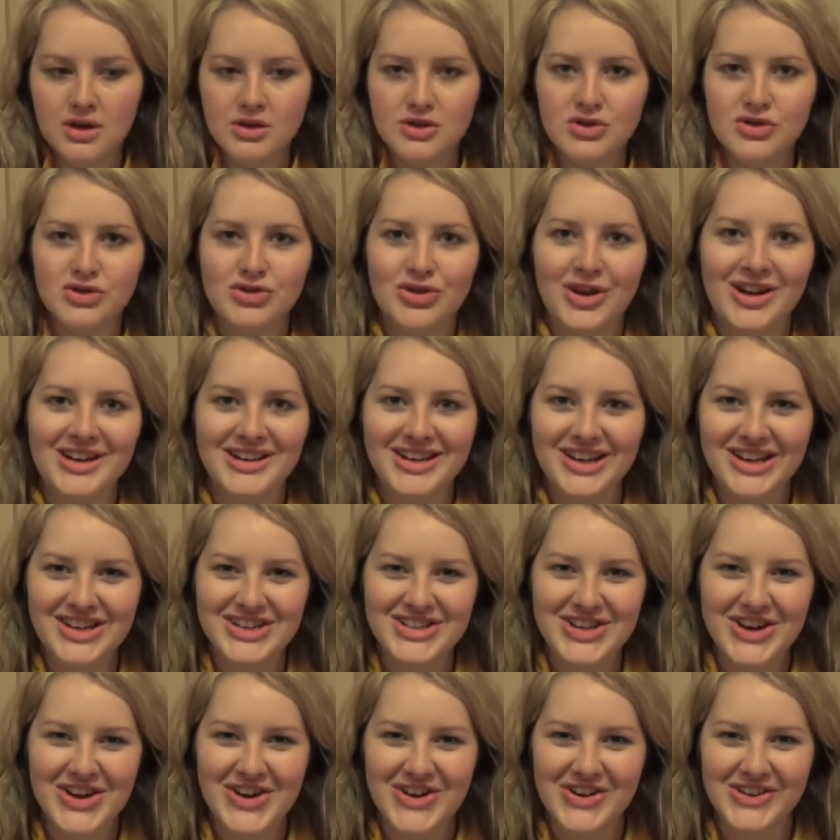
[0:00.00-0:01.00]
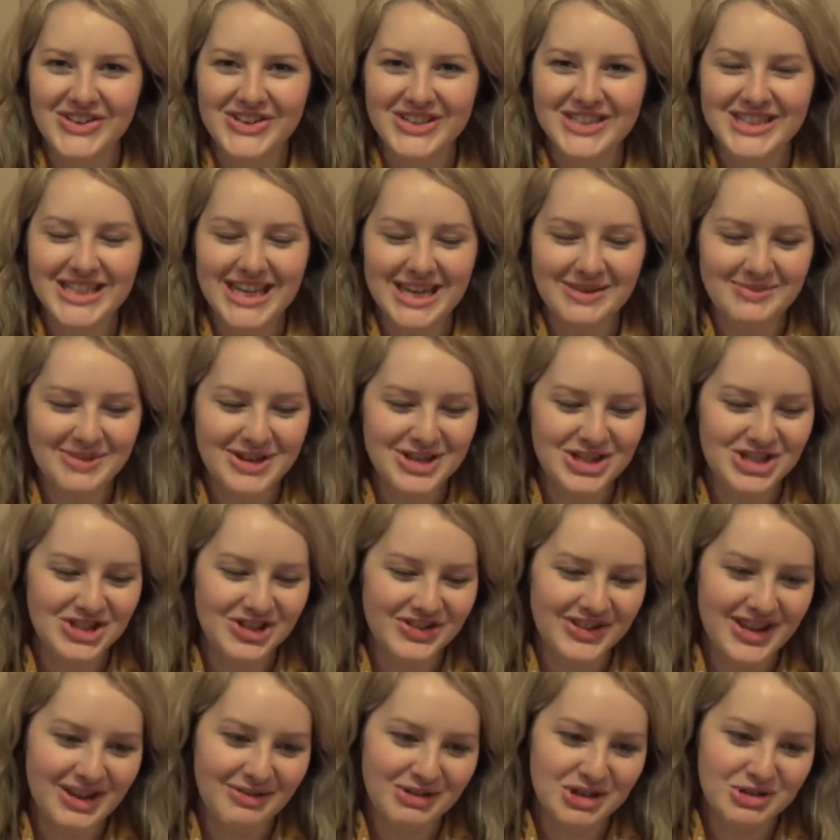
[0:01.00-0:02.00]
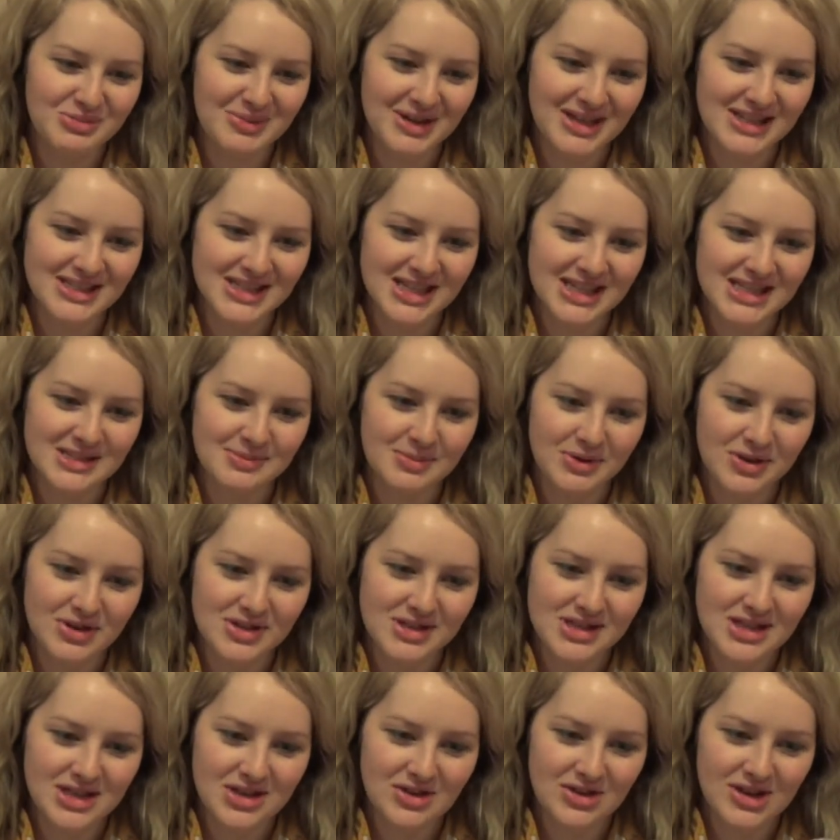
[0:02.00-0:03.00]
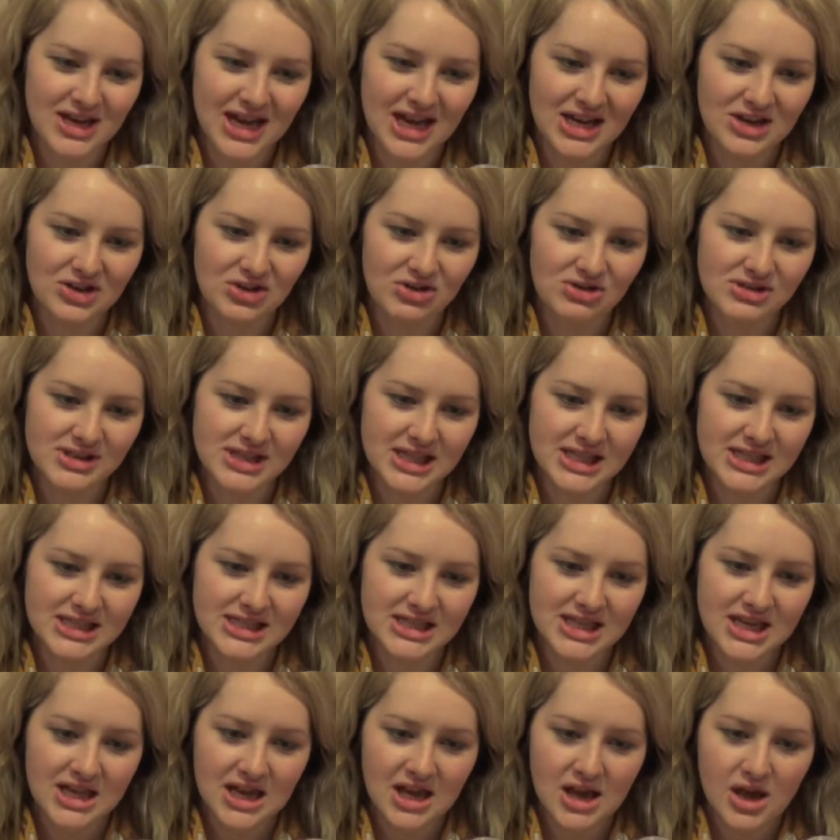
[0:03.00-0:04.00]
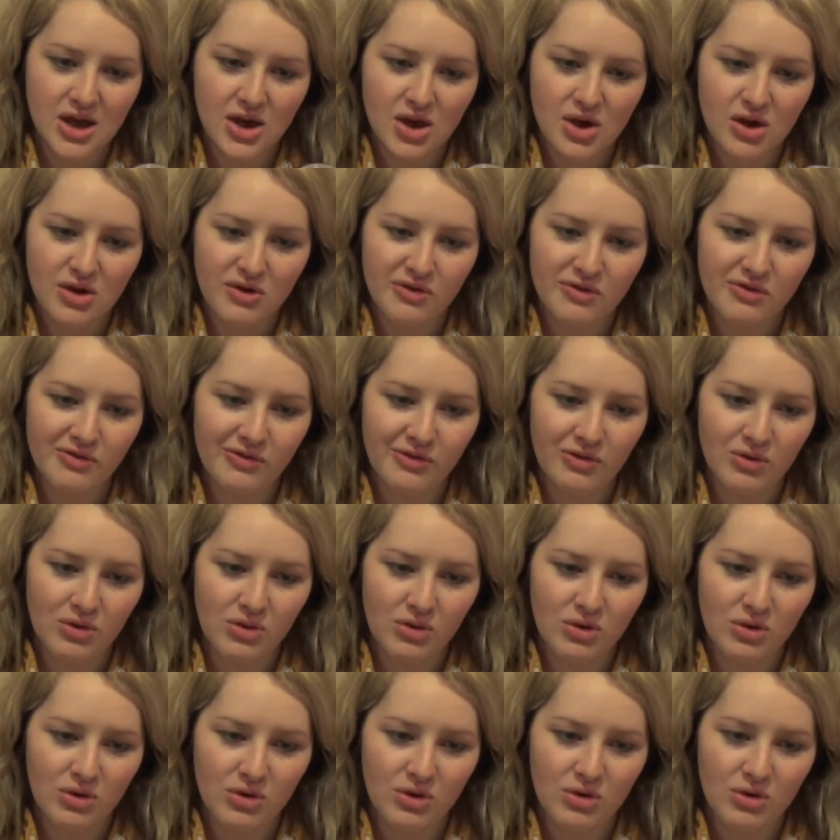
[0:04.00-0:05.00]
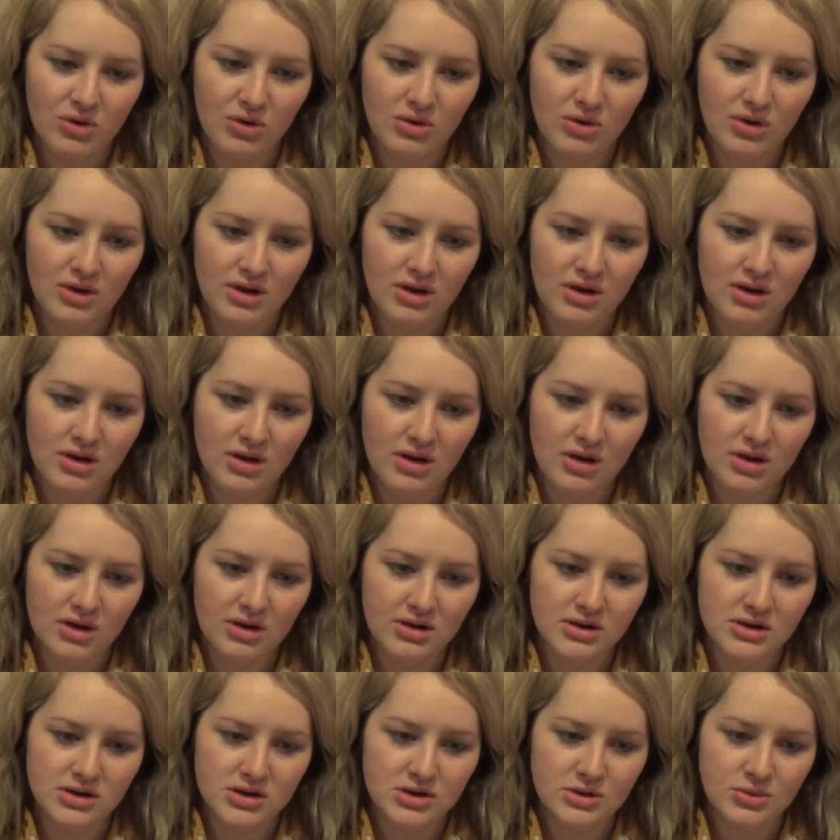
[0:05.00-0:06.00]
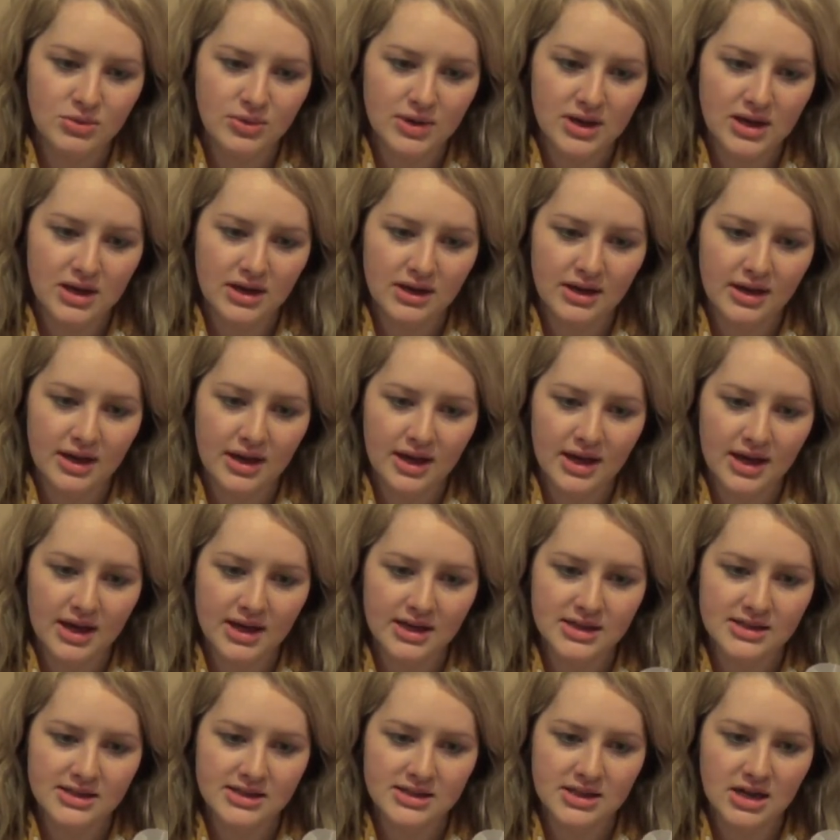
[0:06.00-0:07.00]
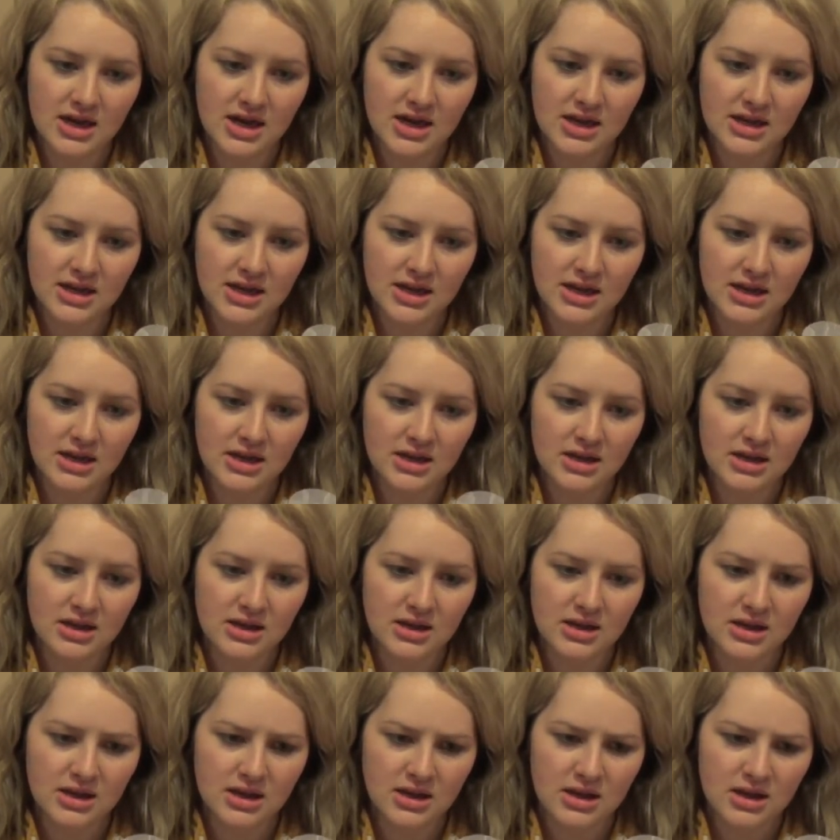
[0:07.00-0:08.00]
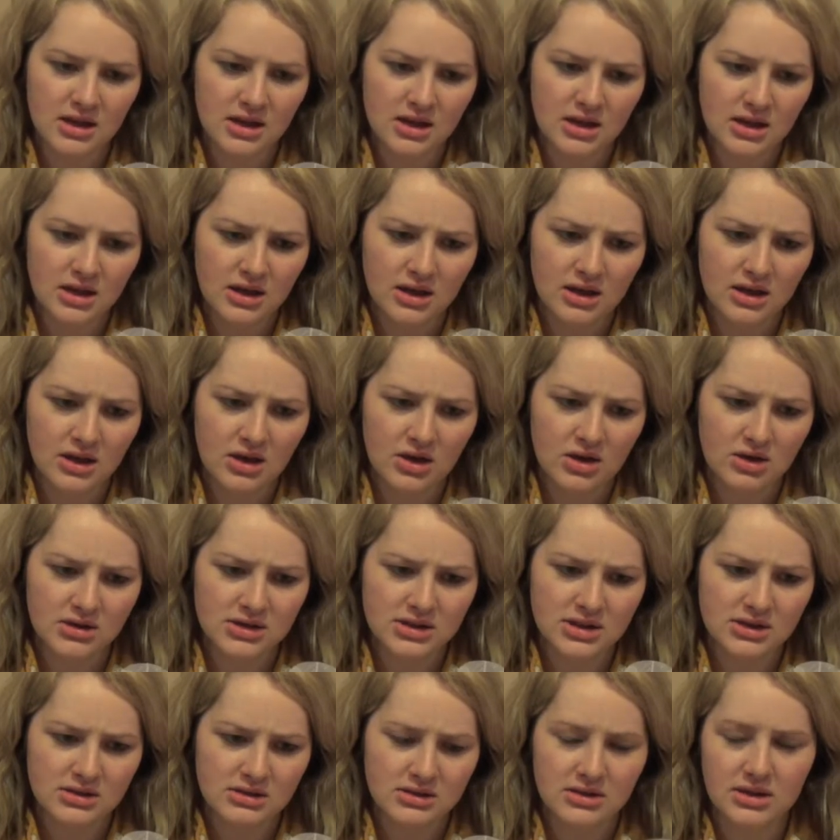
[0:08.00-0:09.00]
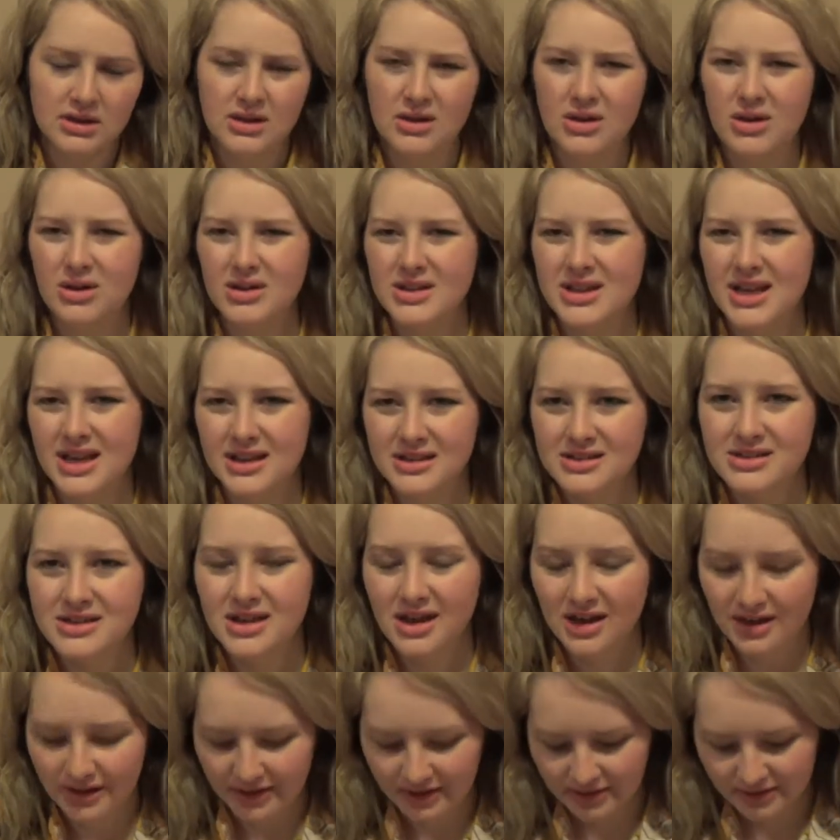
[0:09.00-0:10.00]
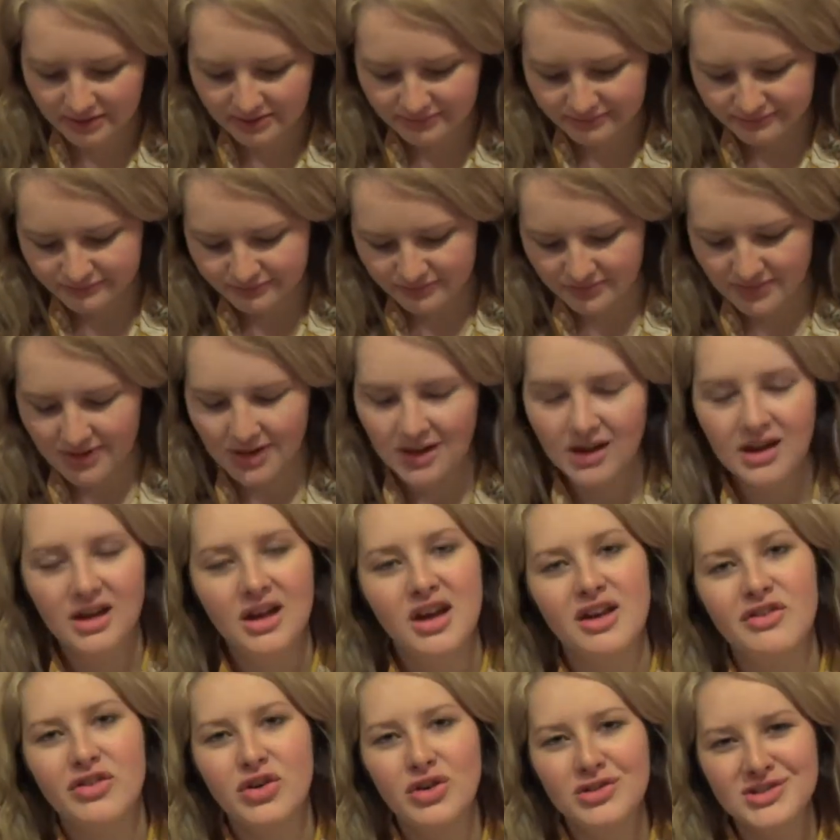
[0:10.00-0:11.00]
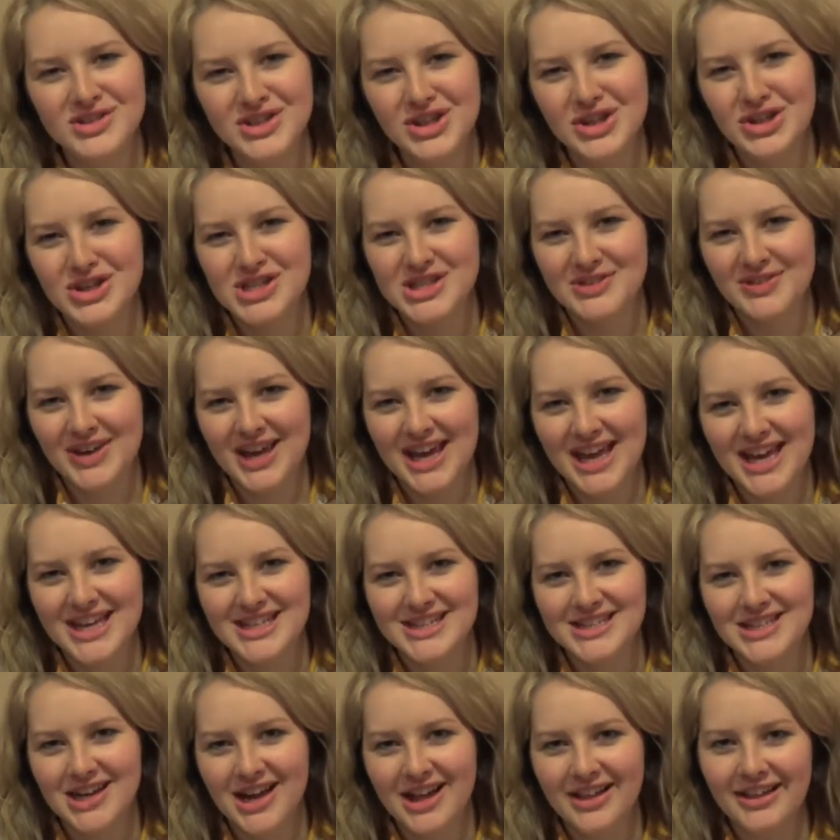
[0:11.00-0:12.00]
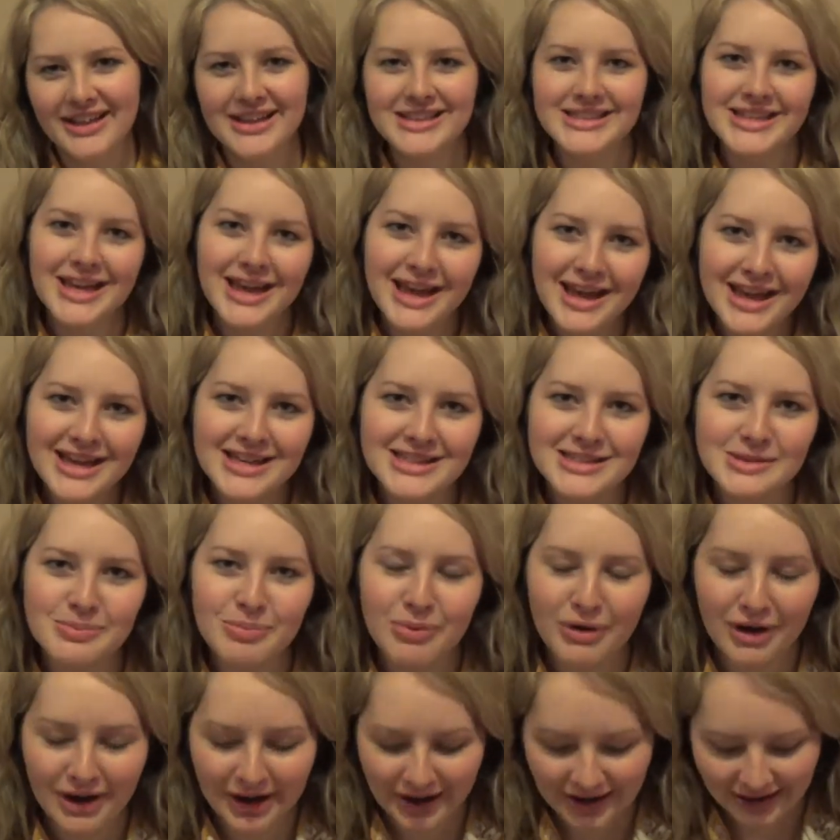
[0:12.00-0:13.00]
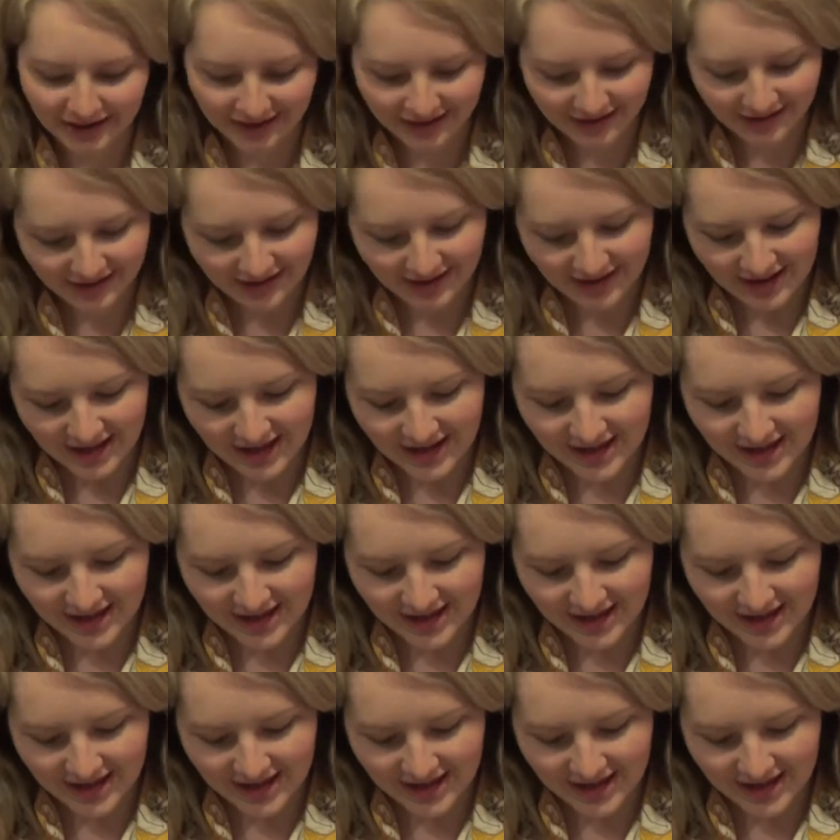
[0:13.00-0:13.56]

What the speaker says: straightening tongs image on there, which means I suppose that you can use it for doing hairstyling. Hot hairstyling. Of course you can use it for hairstyling. It's a hairspray.